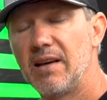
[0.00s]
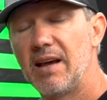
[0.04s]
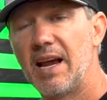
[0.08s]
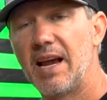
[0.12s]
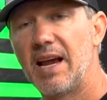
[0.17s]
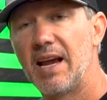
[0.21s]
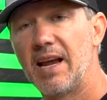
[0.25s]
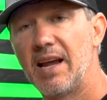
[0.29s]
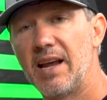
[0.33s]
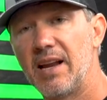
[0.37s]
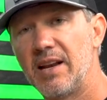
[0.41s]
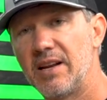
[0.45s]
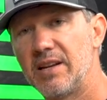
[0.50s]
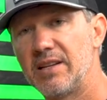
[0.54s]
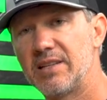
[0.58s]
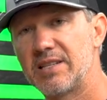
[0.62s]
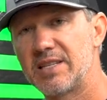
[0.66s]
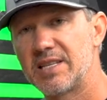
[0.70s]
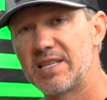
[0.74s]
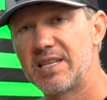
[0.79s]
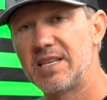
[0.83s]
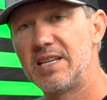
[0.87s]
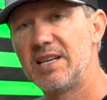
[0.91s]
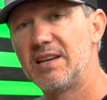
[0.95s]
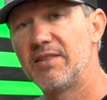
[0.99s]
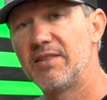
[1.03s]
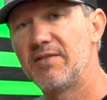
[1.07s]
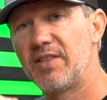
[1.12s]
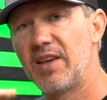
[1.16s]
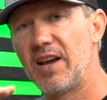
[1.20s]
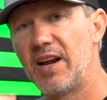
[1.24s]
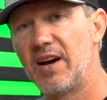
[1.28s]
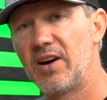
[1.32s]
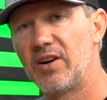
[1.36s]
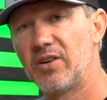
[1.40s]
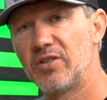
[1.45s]
and see if
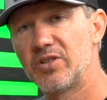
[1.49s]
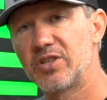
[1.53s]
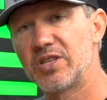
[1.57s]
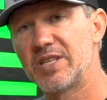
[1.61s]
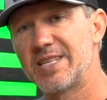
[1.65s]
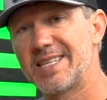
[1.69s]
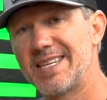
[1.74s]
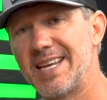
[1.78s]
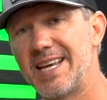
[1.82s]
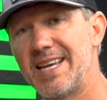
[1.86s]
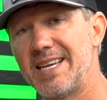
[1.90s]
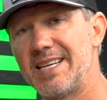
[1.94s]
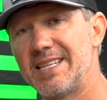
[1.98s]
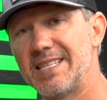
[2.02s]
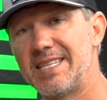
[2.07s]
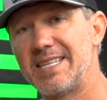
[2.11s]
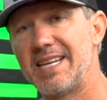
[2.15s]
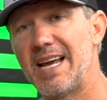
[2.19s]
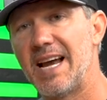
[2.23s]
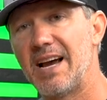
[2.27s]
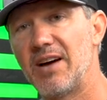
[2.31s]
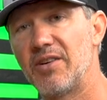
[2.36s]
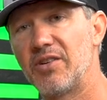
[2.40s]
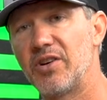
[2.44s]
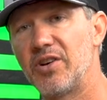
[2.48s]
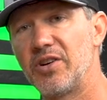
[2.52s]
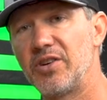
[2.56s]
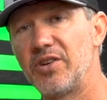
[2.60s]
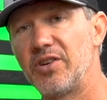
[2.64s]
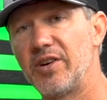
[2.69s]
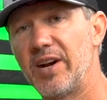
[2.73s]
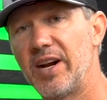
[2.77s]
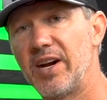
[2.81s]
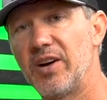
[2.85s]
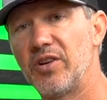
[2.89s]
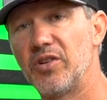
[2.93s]
the arrow stays down on
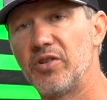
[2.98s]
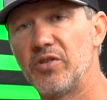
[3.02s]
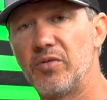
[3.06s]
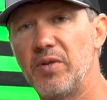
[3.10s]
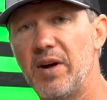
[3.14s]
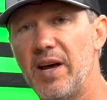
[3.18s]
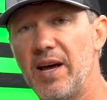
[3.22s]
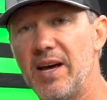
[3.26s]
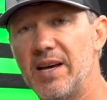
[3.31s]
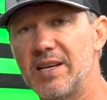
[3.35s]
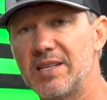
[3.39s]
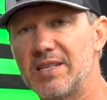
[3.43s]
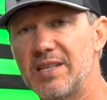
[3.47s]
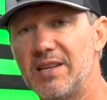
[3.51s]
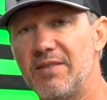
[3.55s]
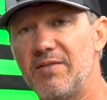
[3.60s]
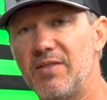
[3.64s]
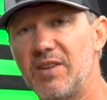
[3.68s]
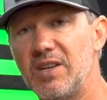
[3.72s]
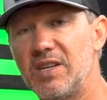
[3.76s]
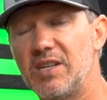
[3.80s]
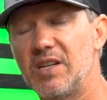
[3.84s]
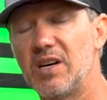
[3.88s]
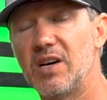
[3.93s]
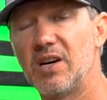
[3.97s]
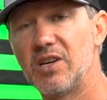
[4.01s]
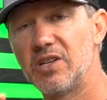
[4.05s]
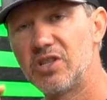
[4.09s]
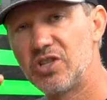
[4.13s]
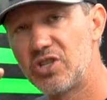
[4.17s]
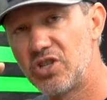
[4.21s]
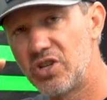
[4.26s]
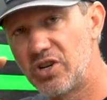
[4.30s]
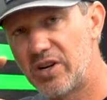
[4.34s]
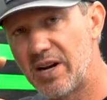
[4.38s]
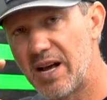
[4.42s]
your arrow rest. If it
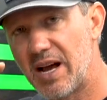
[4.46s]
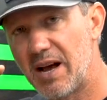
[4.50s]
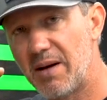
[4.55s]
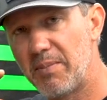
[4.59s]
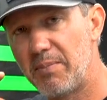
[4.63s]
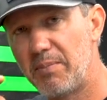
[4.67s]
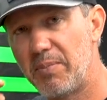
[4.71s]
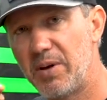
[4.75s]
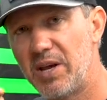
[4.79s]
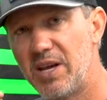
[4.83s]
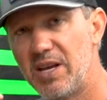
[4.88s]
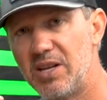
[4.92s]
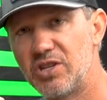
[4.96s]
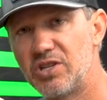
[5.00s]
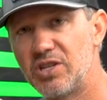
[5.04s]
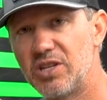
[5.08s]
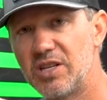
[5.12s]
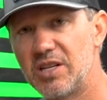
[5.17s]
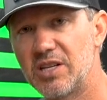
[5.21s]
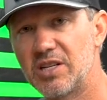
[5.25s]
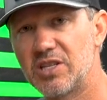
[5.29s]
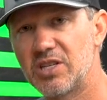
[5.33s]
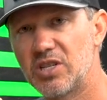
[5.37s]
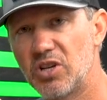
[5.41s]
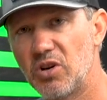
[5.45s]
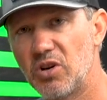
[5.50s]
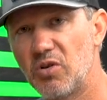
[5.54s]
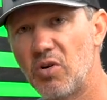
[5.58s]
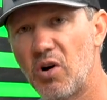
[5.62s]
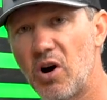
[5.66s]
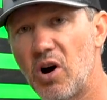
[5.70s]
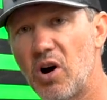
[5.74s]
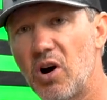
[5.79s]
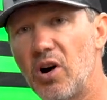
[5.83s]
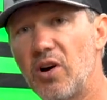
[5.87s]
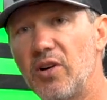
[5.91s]
does, you're not pinching so
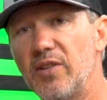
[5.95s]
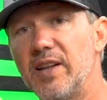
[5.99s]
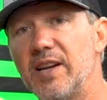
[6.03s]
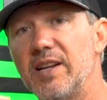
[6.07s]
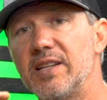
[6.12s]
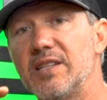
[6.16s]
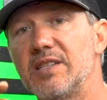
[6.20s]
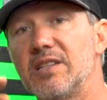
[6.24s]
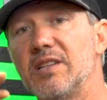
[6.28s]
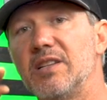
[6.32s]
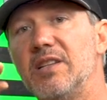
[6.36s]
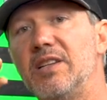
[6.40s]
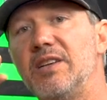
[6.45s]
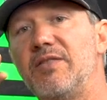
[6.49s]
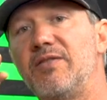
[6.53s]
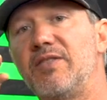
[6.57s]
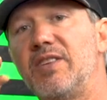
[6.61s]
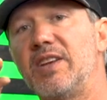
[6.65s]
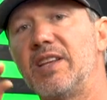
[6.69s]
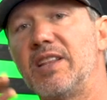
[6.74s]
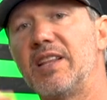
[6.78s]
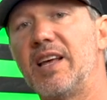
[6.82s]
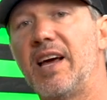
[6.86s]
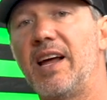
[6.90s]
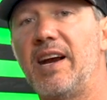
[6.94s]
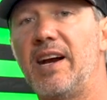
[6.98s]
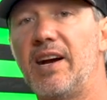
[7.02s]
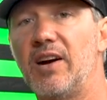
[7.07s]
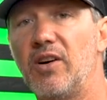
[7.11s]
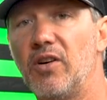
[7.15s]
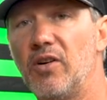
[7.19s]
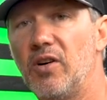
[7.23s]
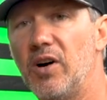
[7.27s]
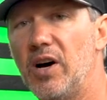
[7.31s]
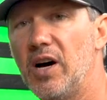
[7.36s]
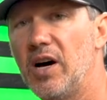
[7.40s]
hard that it's lifting that arrow